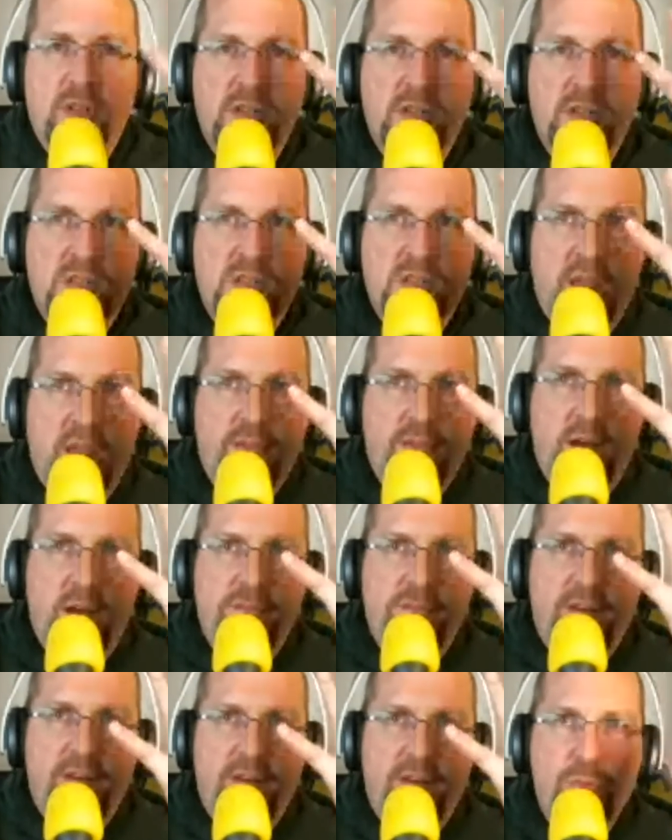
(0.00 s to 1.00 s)
looks like a
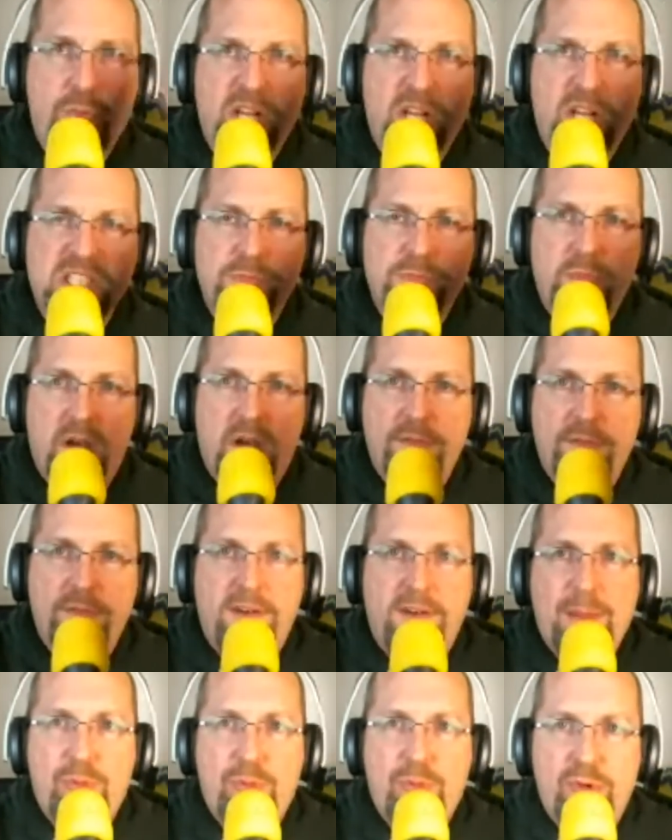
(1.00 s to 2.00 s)
fibrous a
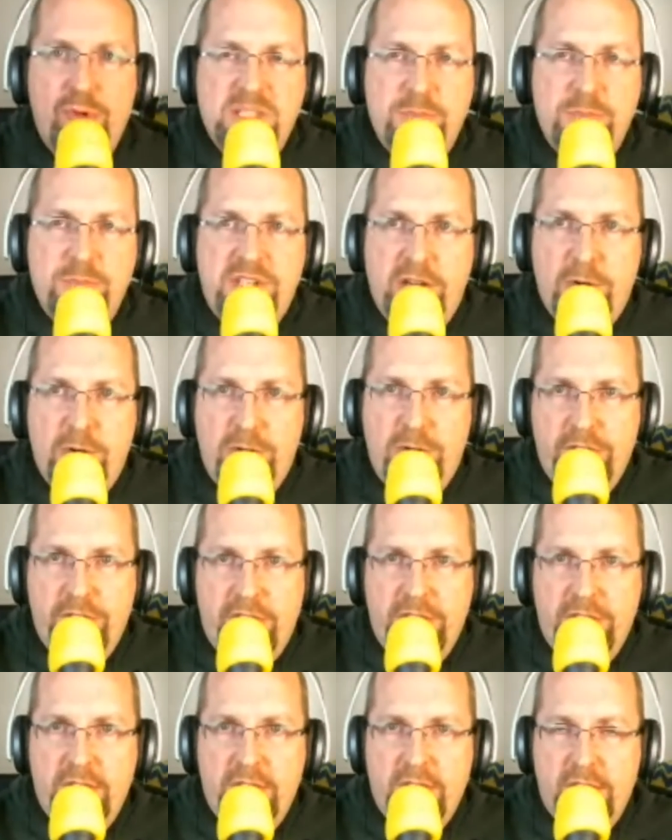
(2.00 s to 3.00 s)
fibrous material
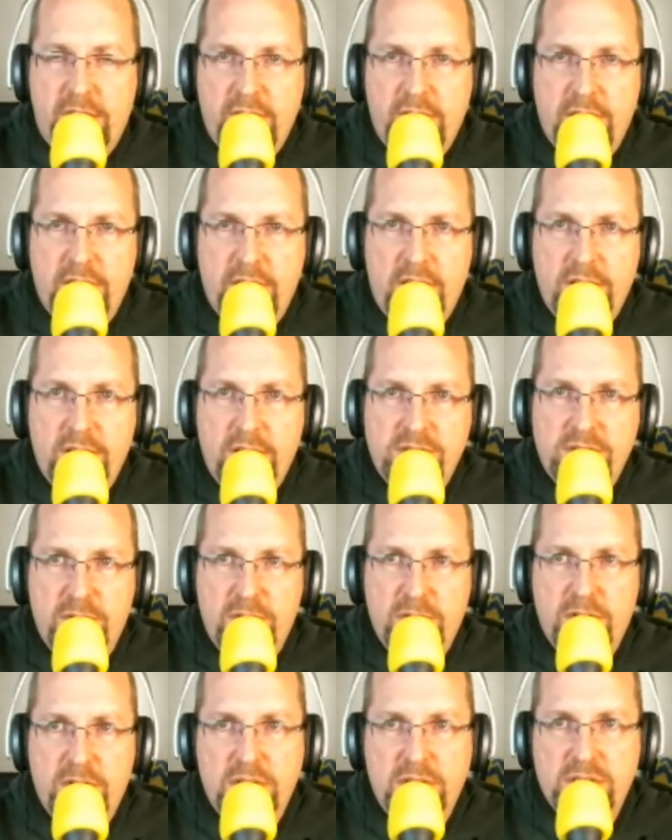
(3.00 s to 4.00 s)
that that is
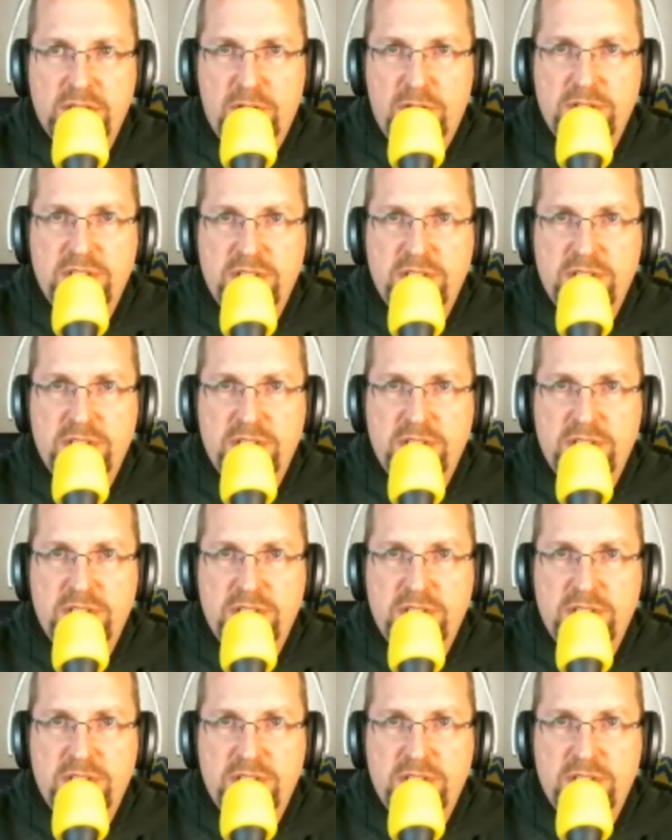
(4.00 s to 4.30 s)
their is their